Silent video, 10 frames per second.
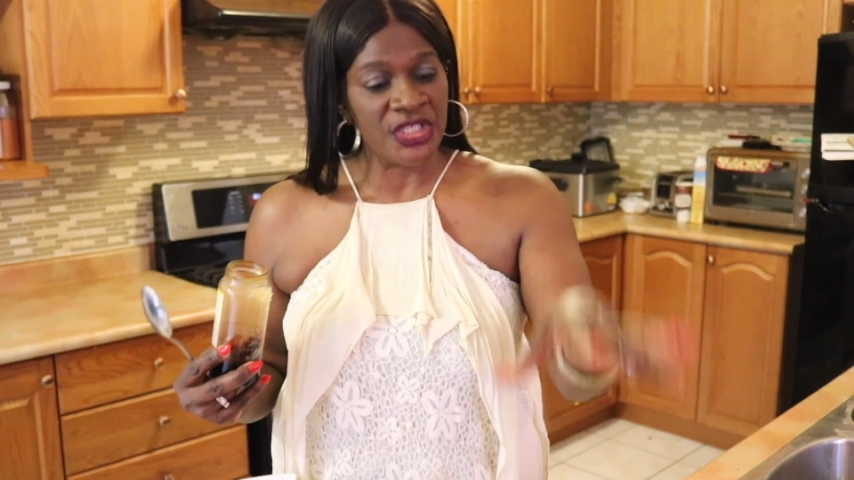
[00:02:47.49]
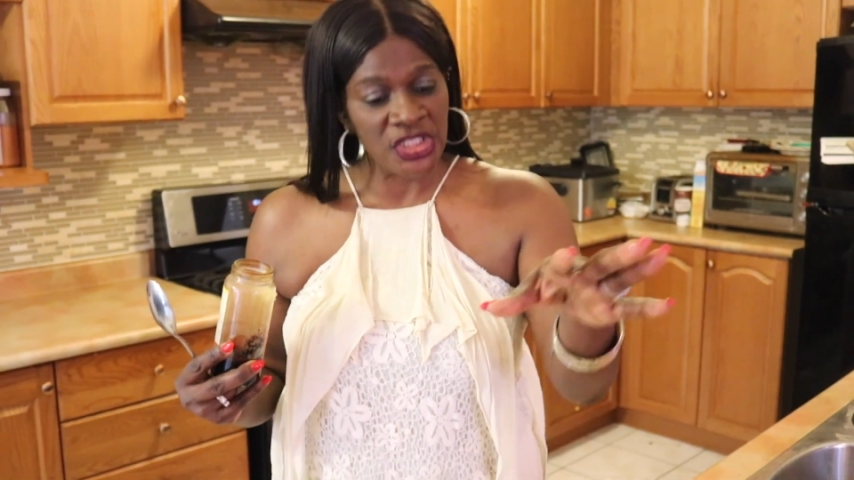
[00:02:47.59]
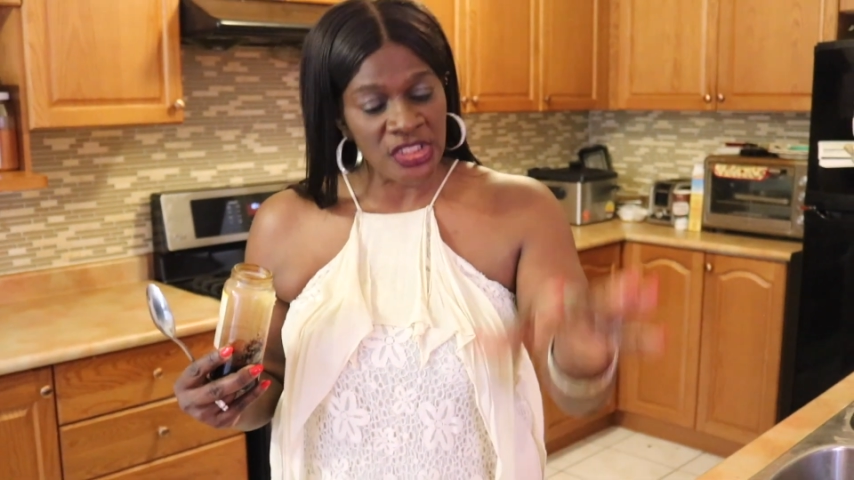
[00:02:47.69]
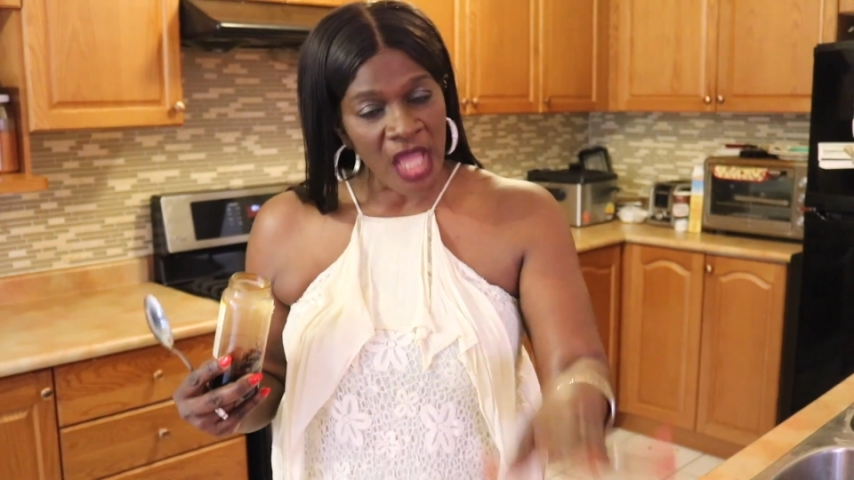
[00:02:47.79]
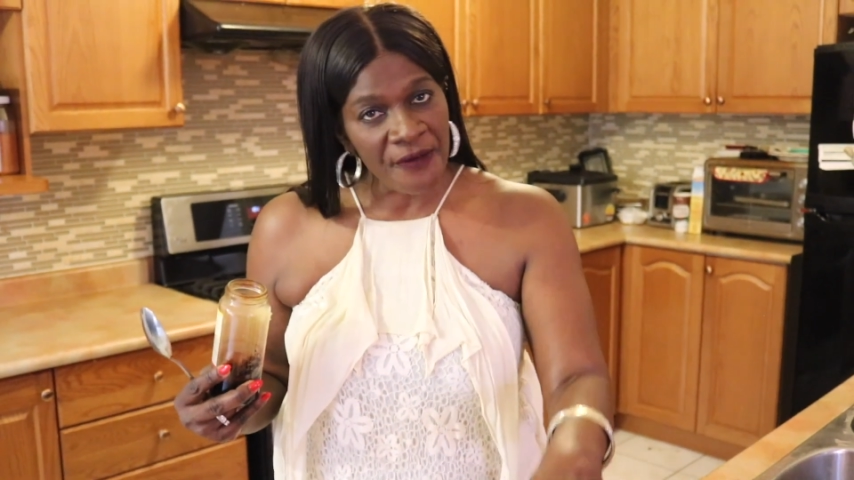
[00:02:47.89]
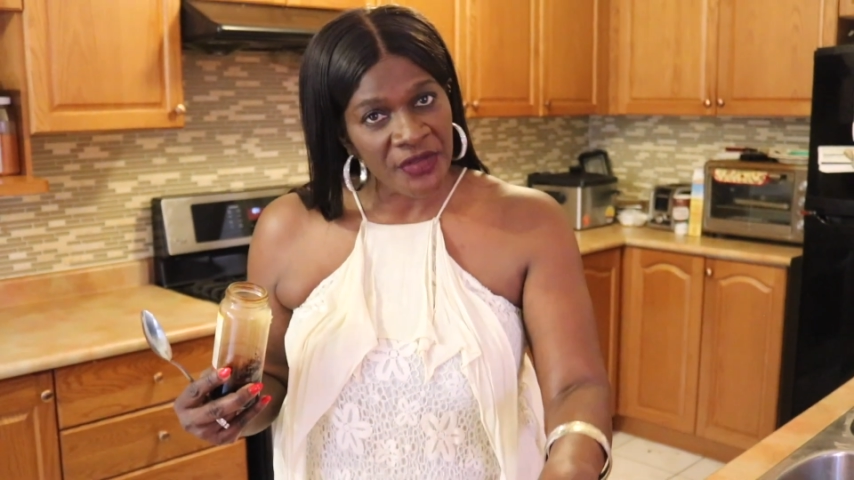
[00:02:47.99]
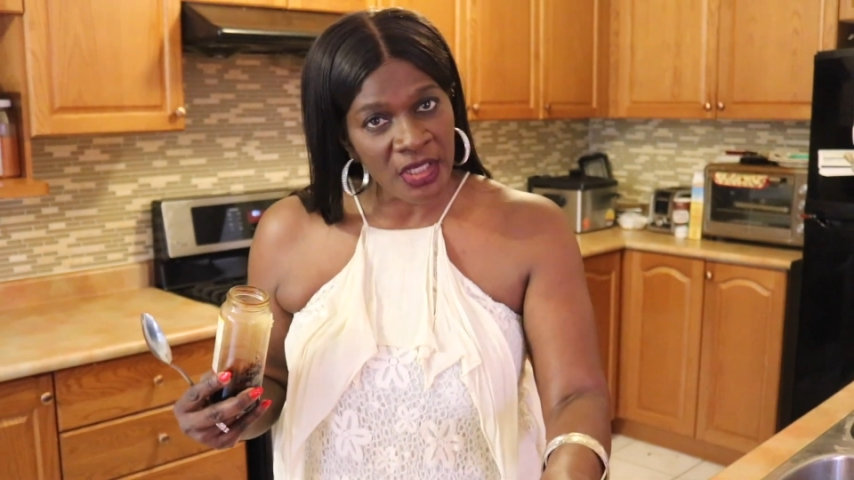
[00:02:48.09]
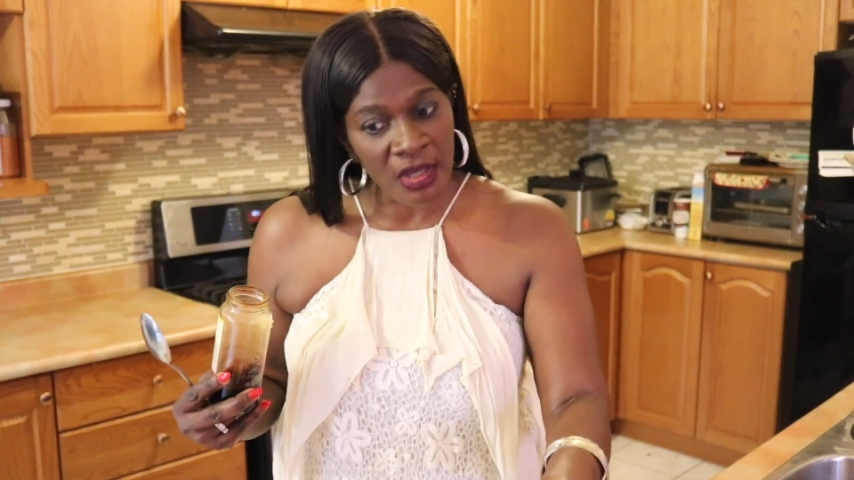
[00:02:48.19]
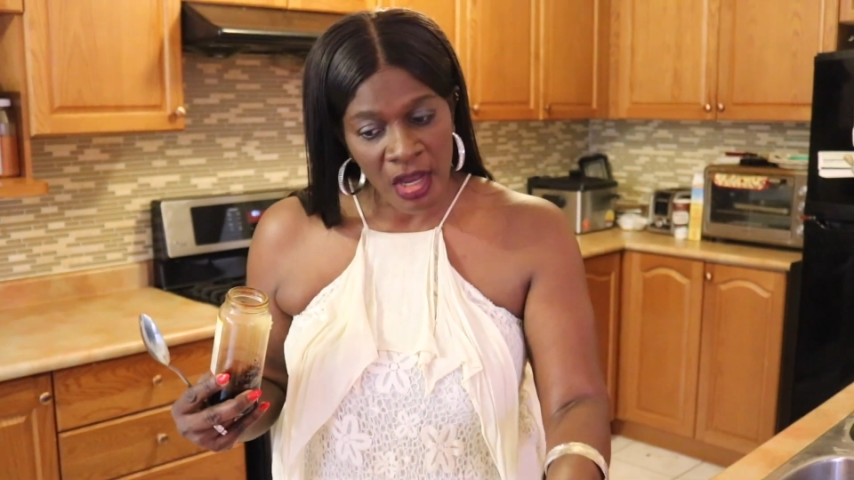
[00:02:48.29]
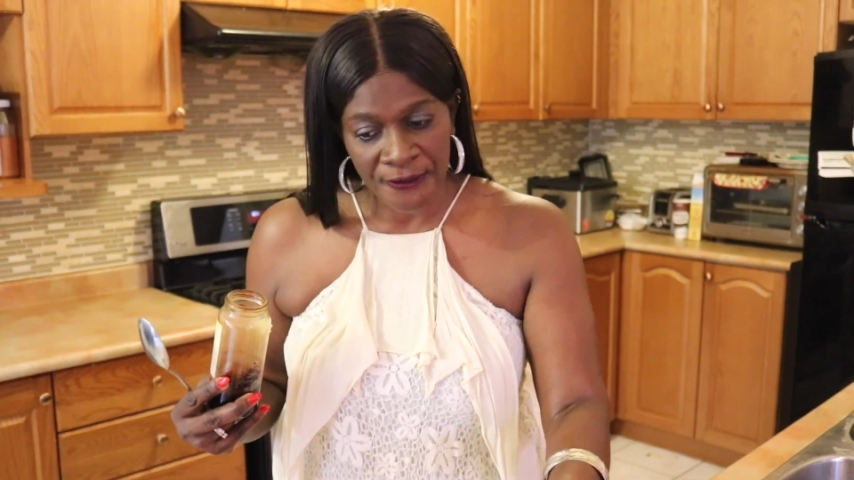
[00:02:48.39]
soften the
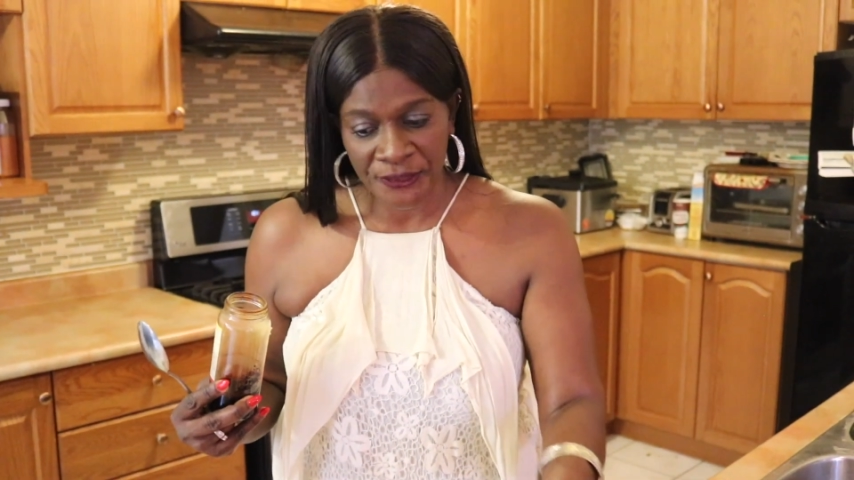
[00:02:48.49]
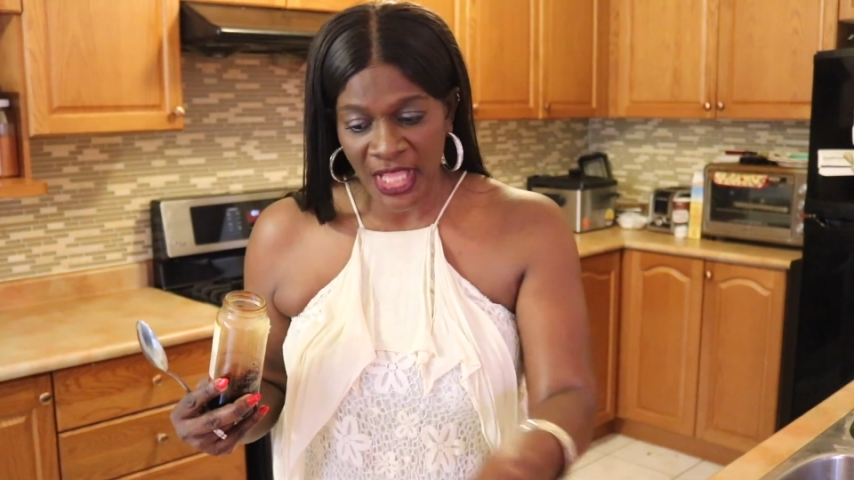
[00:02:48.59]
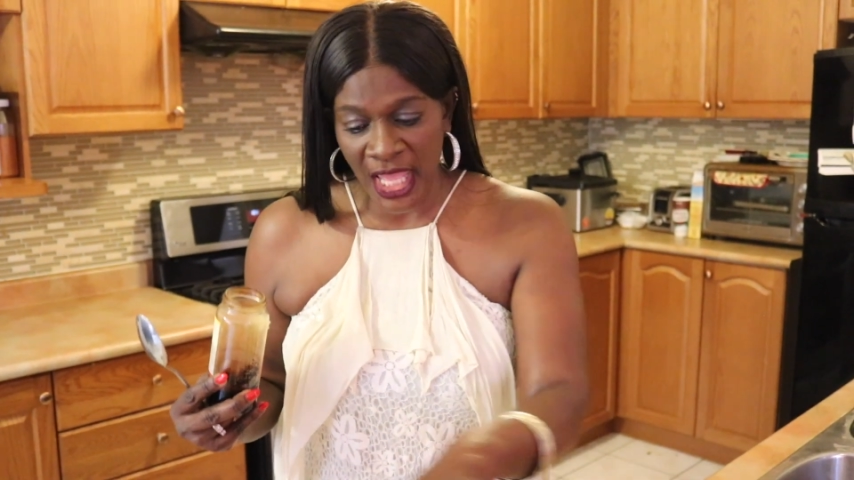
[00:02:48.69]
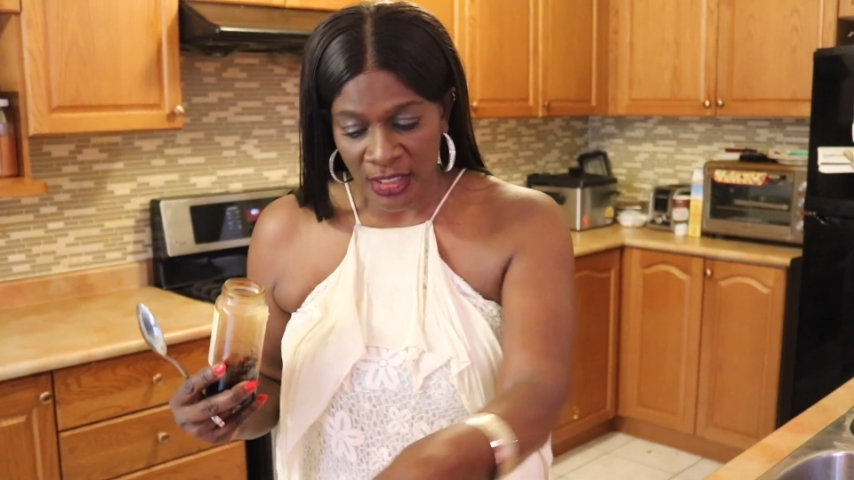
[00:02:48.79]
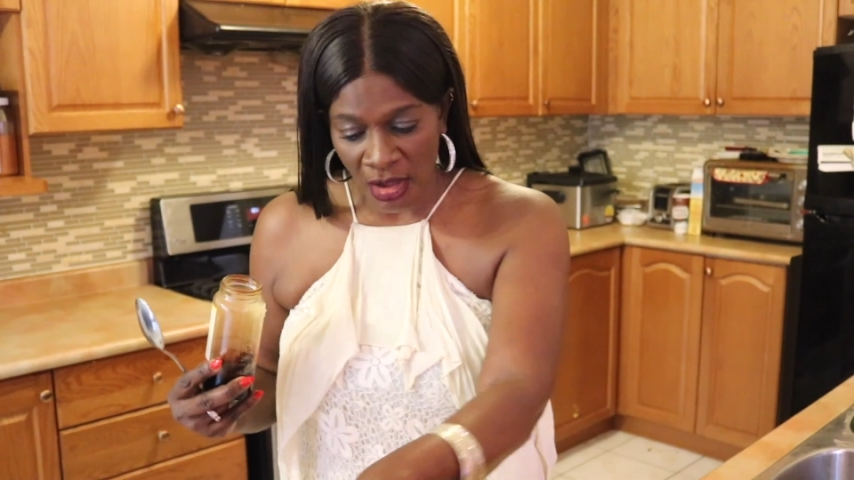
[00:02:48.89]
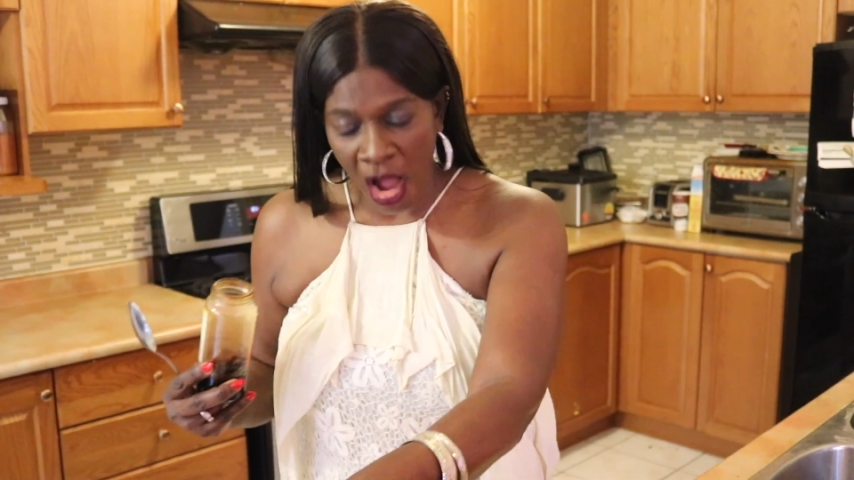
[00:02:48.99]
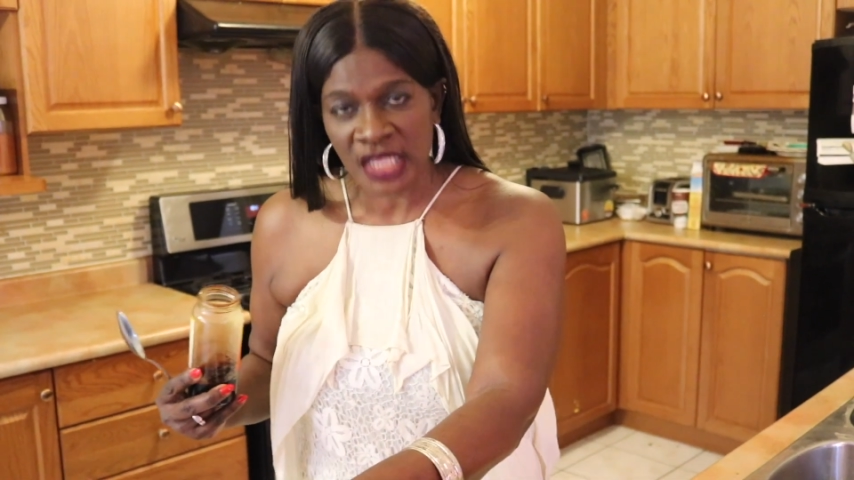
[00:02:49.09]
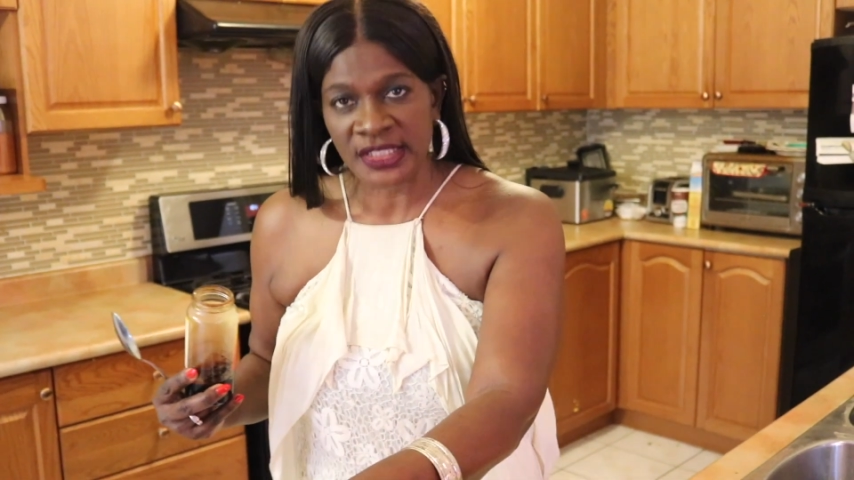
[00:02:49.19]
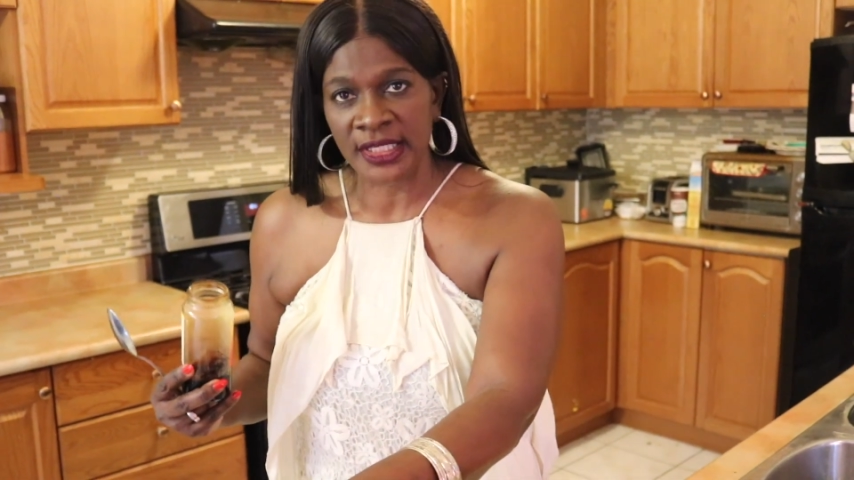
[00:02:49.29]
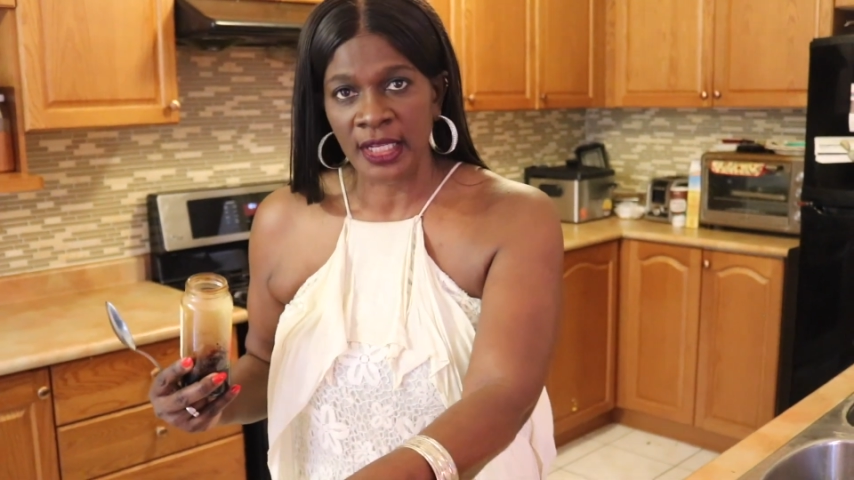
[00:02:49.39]
cow foot and the
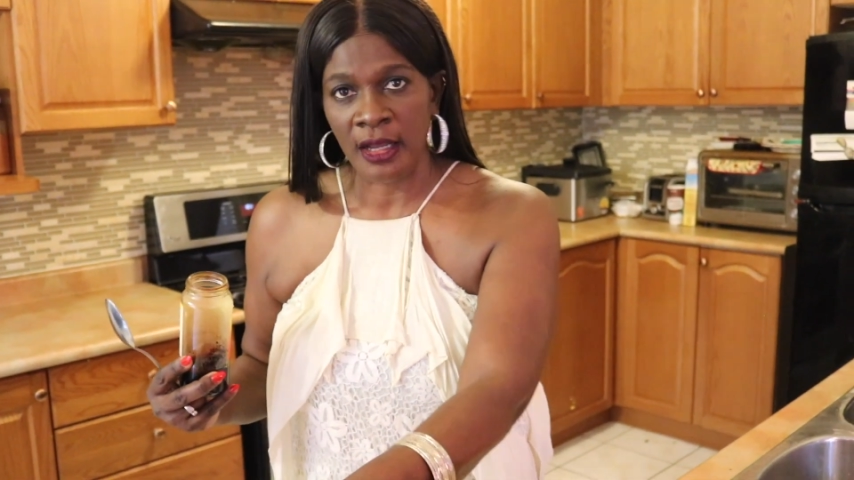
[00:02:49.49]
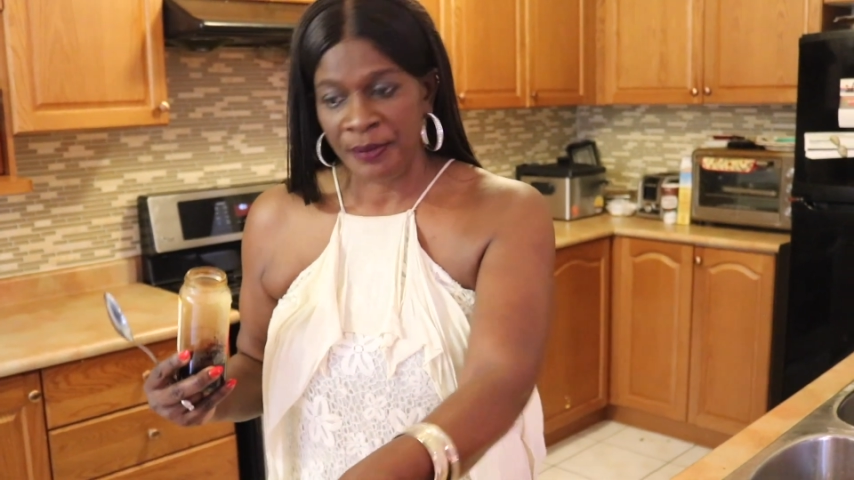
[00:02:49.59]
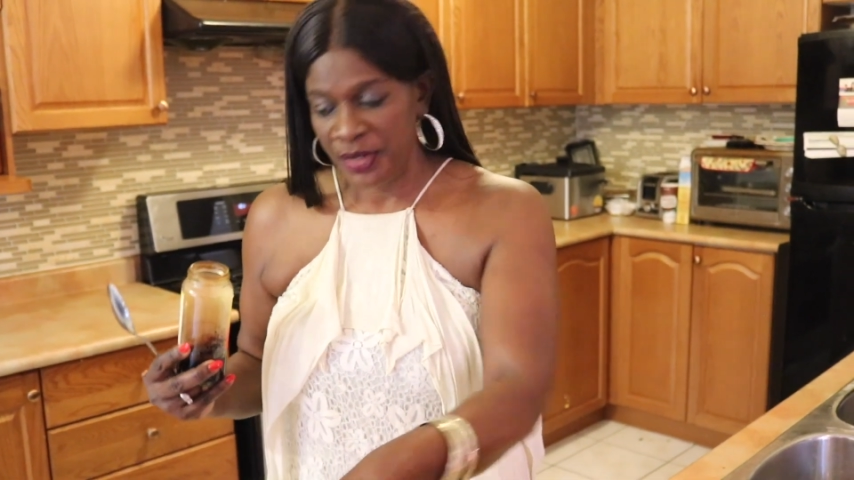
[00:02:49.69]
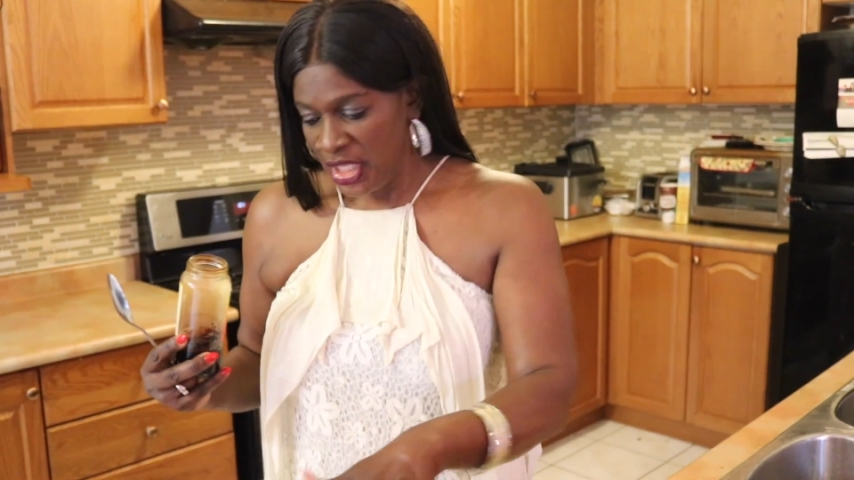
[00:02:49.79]
oxtail up.